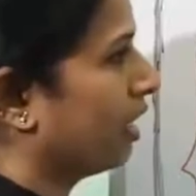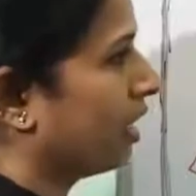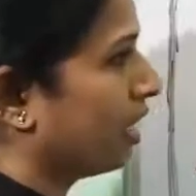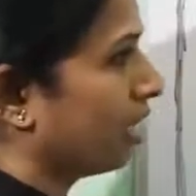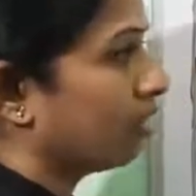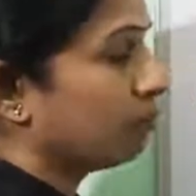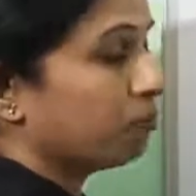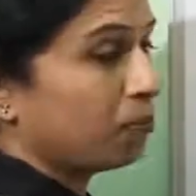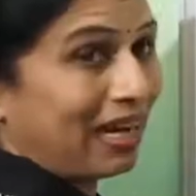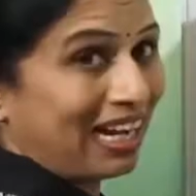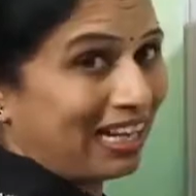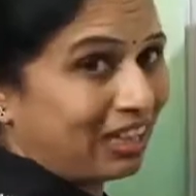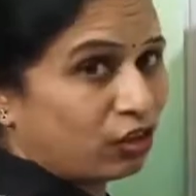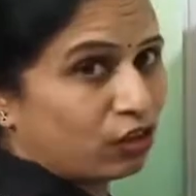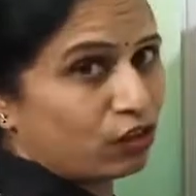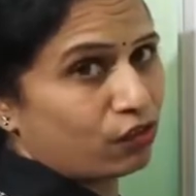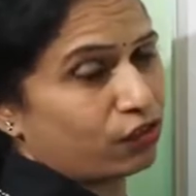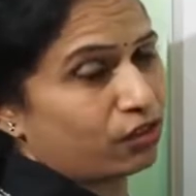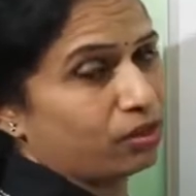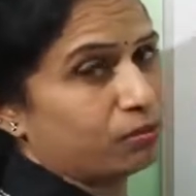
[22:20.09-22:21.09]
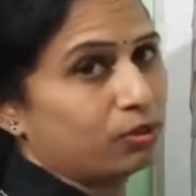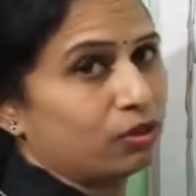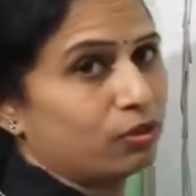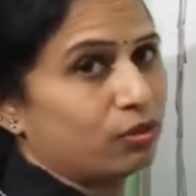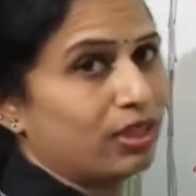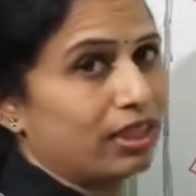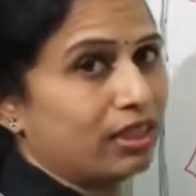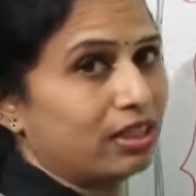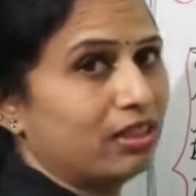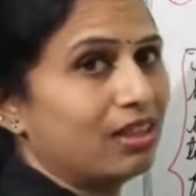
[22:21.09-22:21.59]
In paragraph number
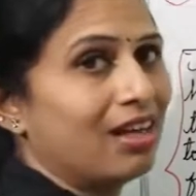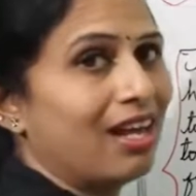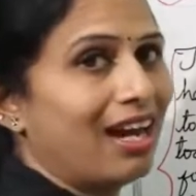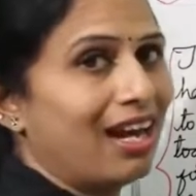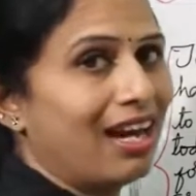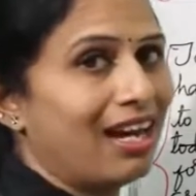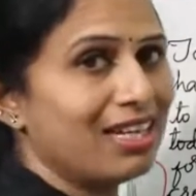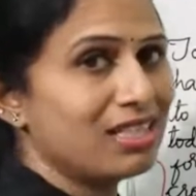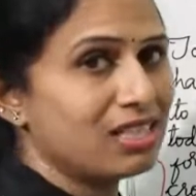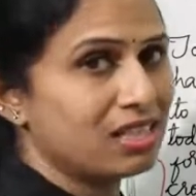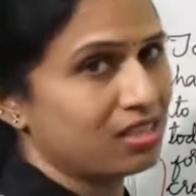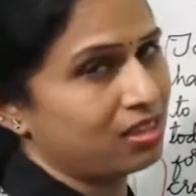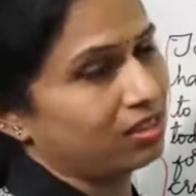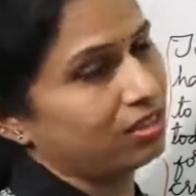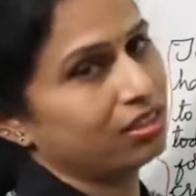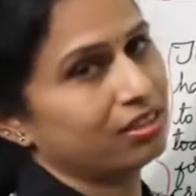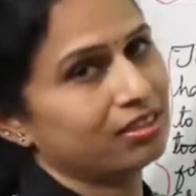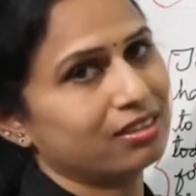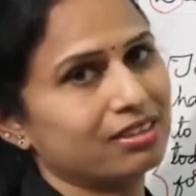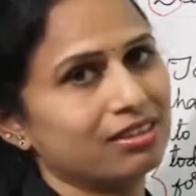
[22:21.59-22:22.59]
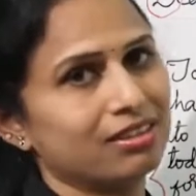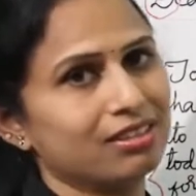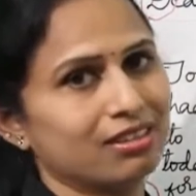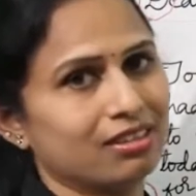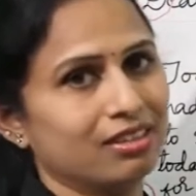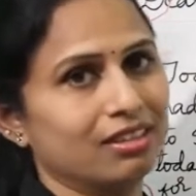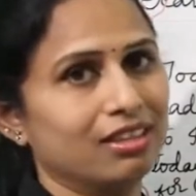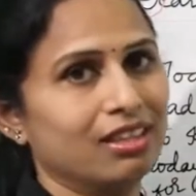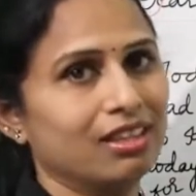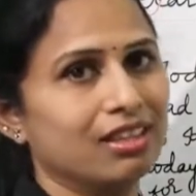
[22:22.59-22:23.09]
1, as discussed
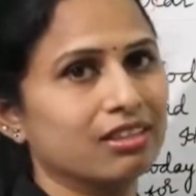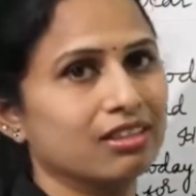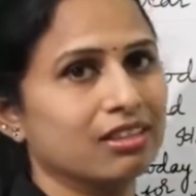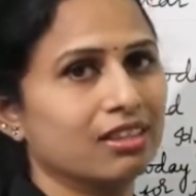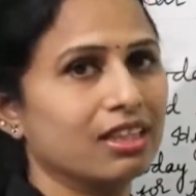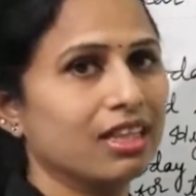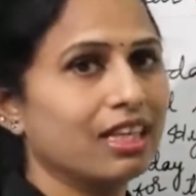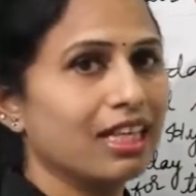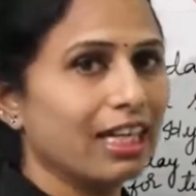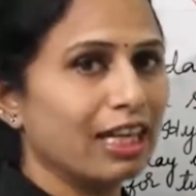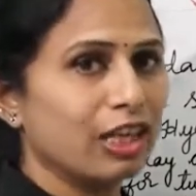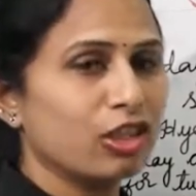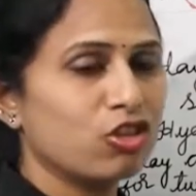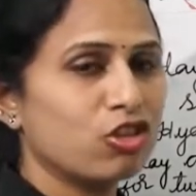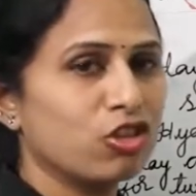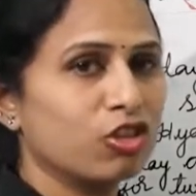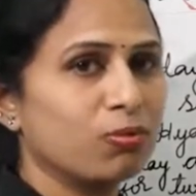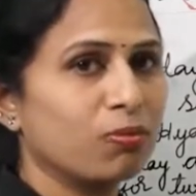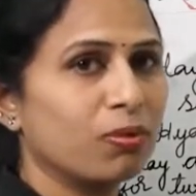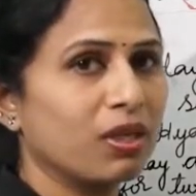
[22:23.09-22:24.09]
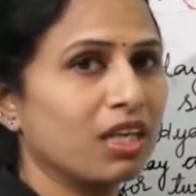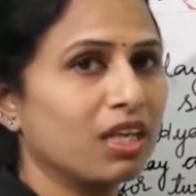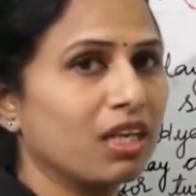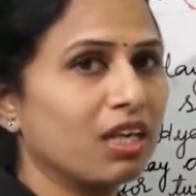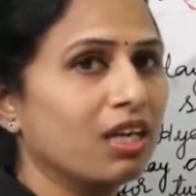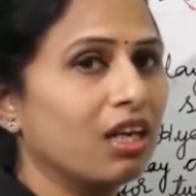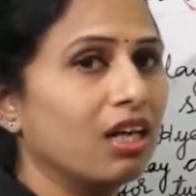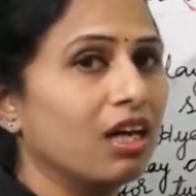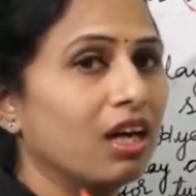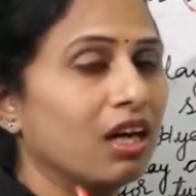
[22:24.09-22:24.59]
earlier, it should
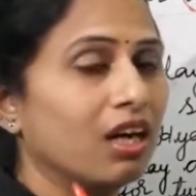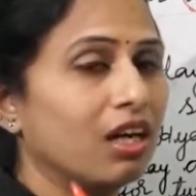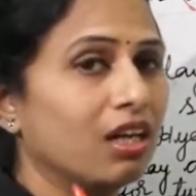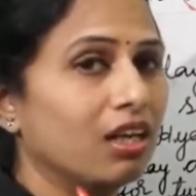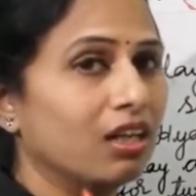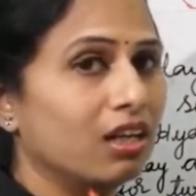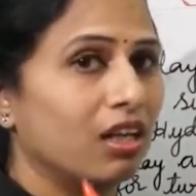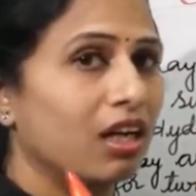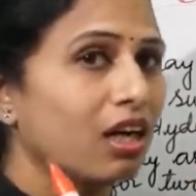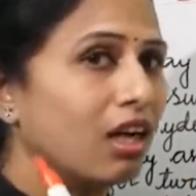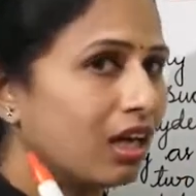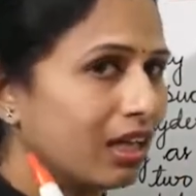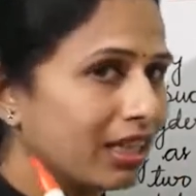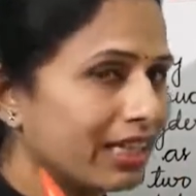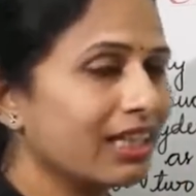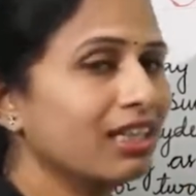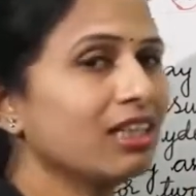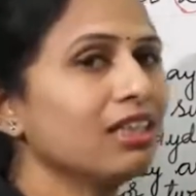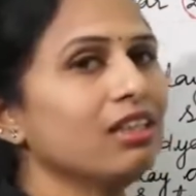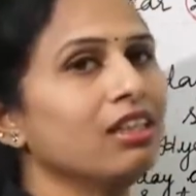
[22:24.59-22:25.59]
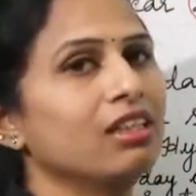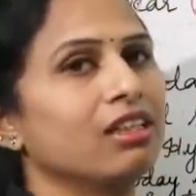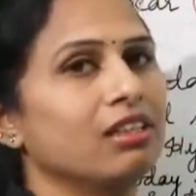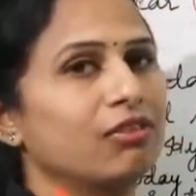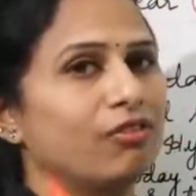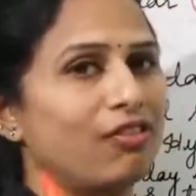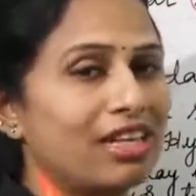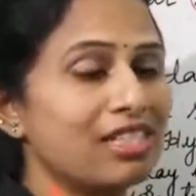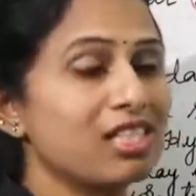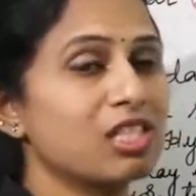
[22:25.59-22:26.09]
be in
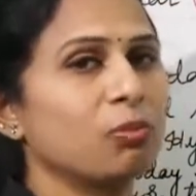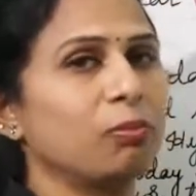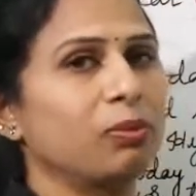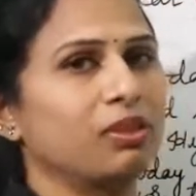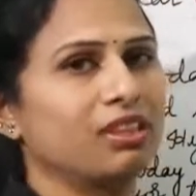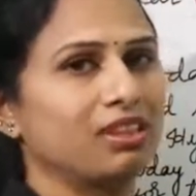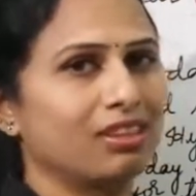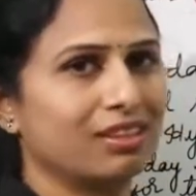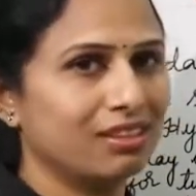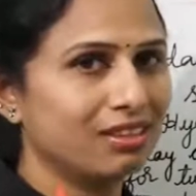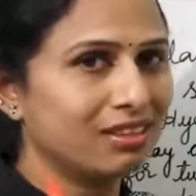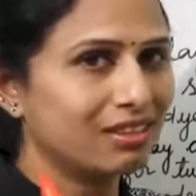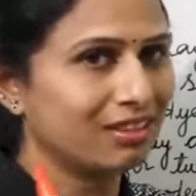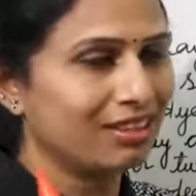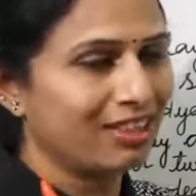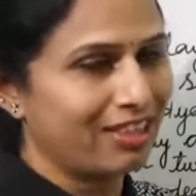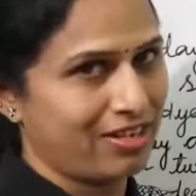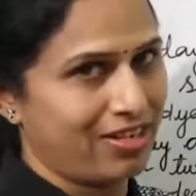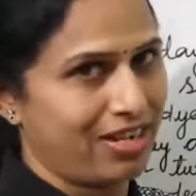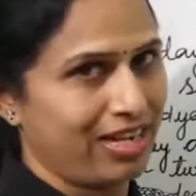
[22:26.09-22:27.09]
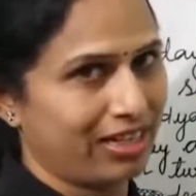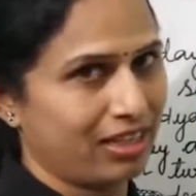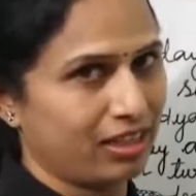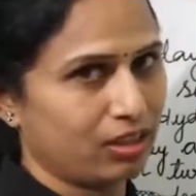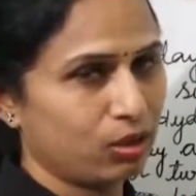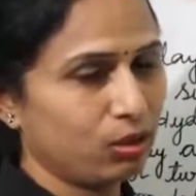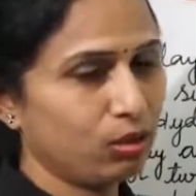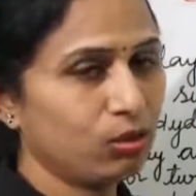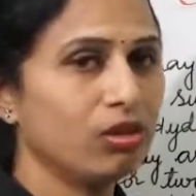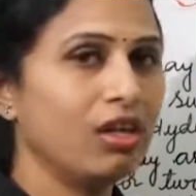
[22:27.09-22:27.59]
first person's
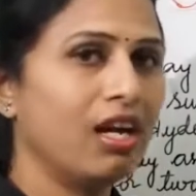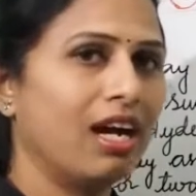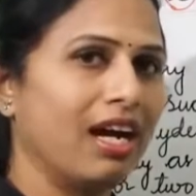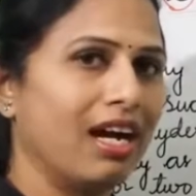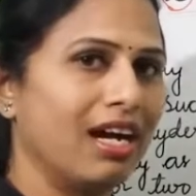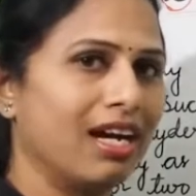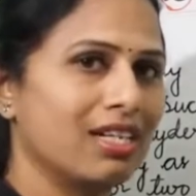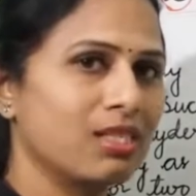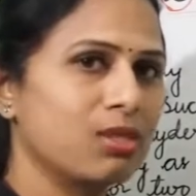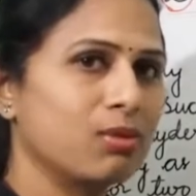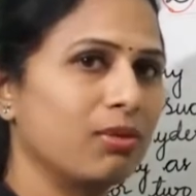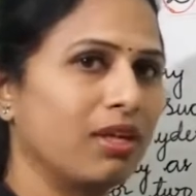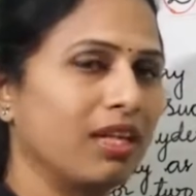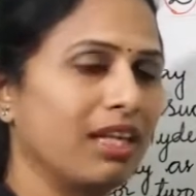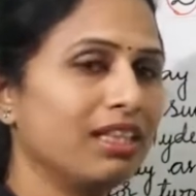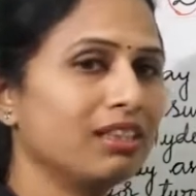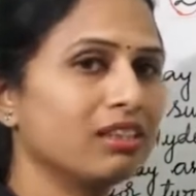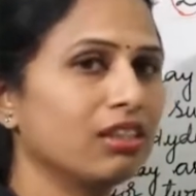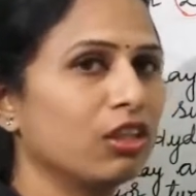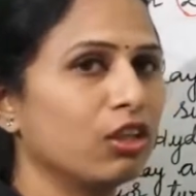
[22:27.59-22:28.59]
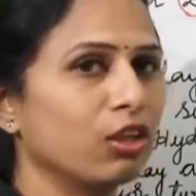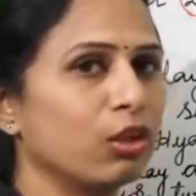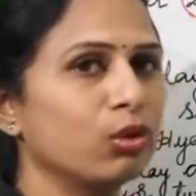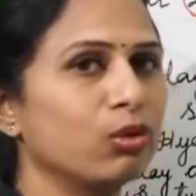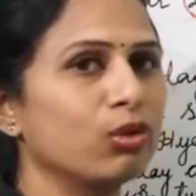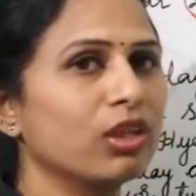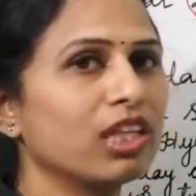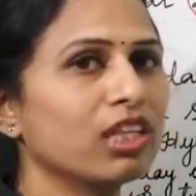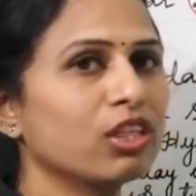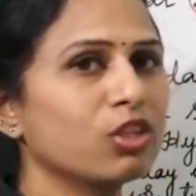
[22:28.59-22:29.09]
narrative, as well as
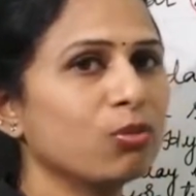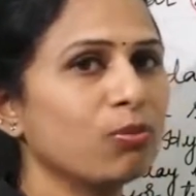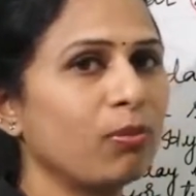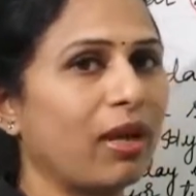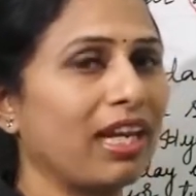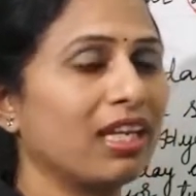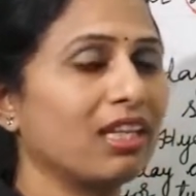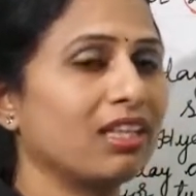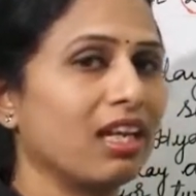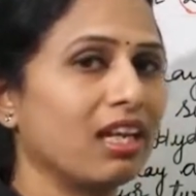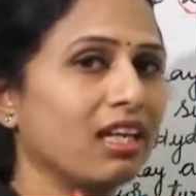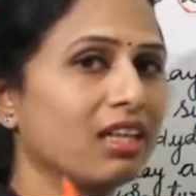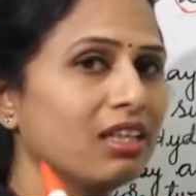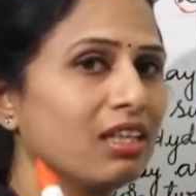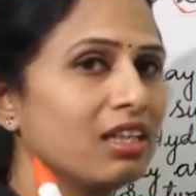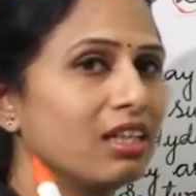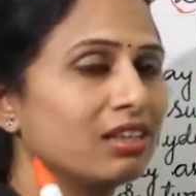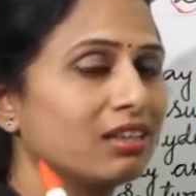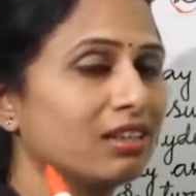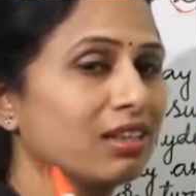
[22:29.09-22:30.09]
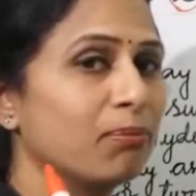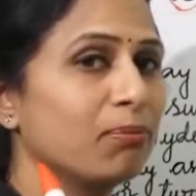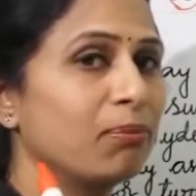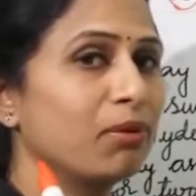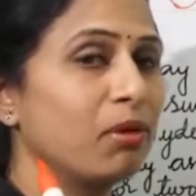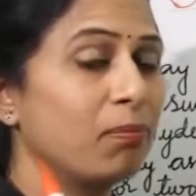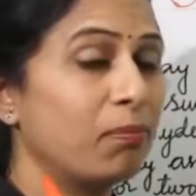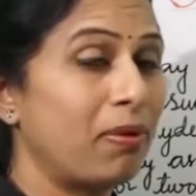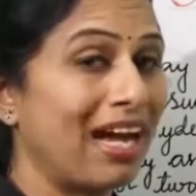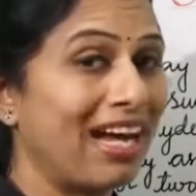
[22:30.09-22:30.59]
you need to maintain
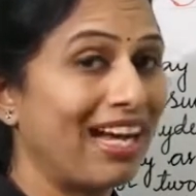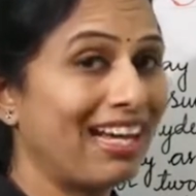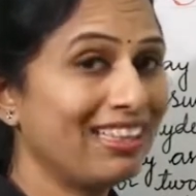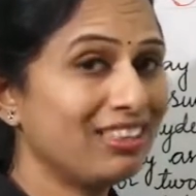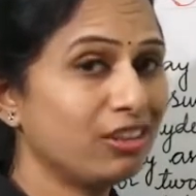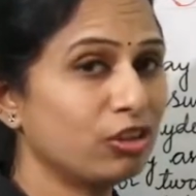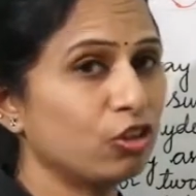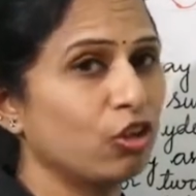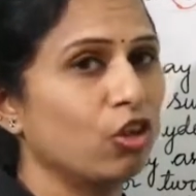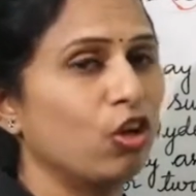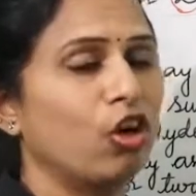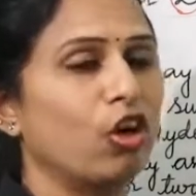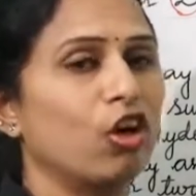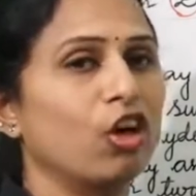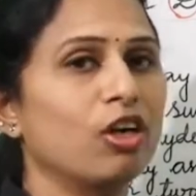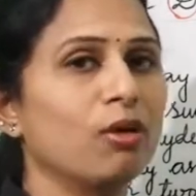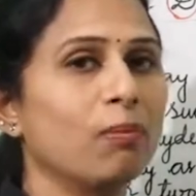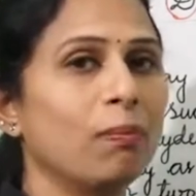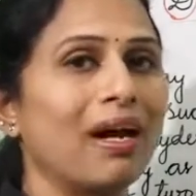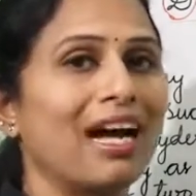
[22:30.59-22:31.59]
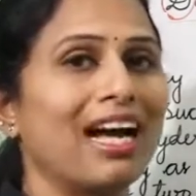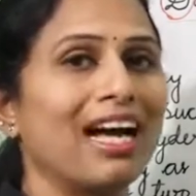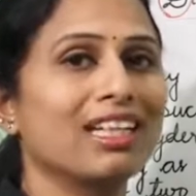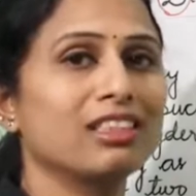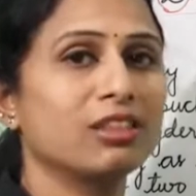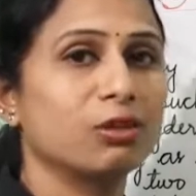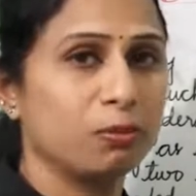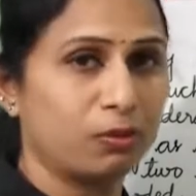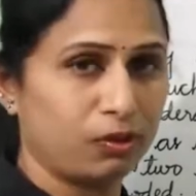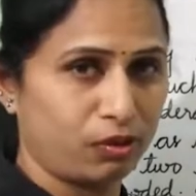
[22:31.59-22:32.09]
simple past or
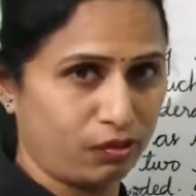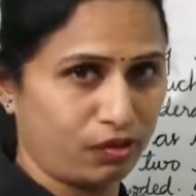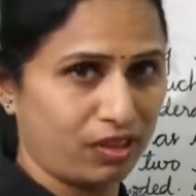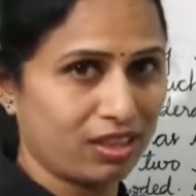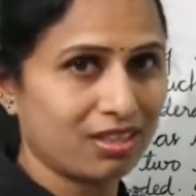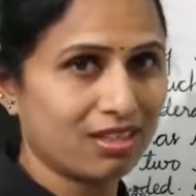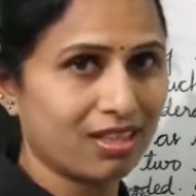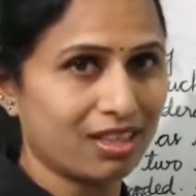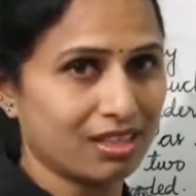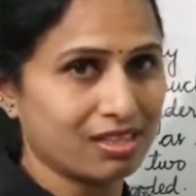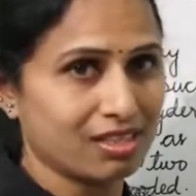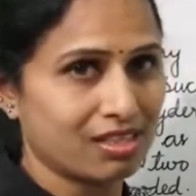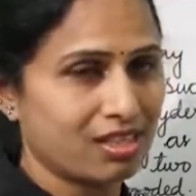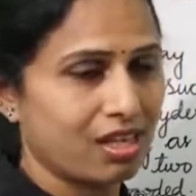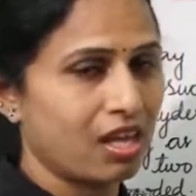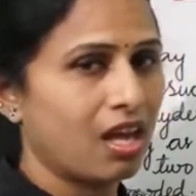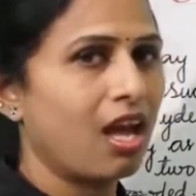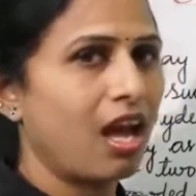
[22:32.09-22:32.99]
past perfect tense.